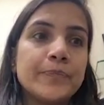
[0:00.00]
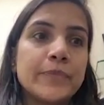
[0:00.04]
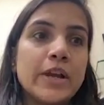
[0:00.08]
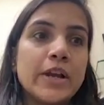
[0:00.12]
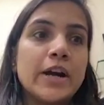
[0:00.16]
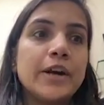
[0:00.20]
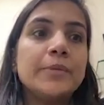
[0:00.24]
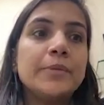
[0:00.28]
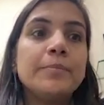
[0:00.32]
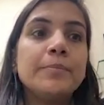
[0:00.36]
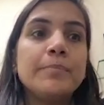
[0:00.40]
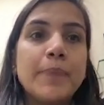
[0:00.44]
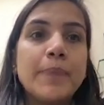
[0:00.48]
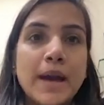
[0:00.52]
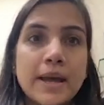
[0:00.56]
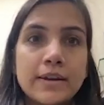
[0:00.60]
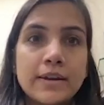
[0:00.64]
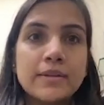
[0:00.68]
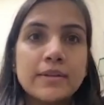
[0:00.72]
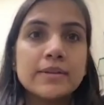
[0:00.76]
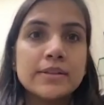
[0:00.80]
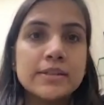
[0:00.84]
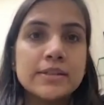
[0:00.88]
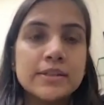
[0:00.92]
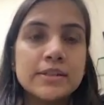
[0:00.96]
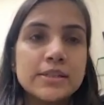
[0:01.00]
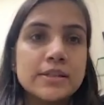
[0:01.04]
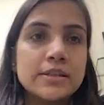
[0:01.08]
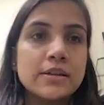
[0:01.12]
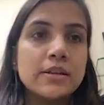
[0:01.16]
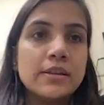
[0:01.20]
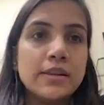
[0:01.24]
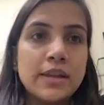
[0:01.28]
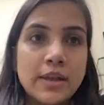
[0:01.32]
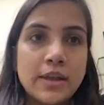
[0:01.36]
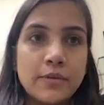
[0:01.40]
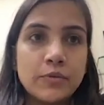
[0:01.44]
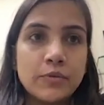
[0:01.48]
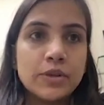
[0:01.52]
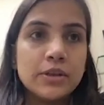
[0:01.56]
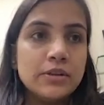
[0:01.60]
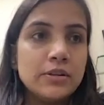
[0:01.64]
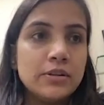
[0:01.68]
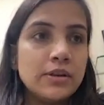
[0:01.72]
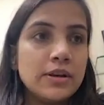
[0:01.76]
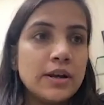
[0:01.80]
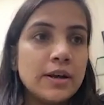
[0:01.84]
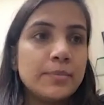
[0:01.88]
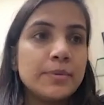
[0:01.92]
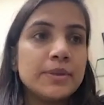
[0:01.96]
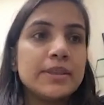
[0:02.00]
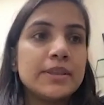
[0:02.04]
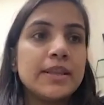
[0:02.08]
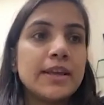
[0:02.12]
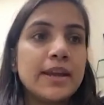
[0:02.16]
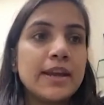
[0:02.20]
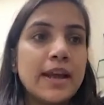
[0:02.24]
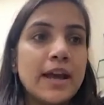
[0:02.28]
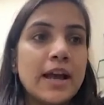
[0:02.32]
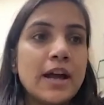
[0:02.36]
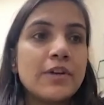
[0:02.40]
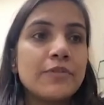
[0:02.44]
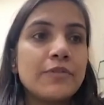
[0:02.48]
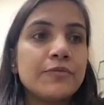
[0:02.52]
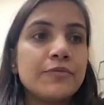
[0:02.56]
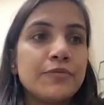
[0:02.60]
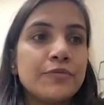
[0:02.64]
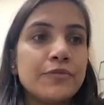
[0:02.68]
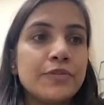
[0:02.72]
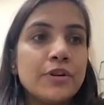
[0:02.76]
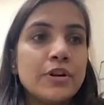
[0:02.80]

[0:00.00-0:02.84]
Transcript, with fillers: unparalleled level. I mean, they have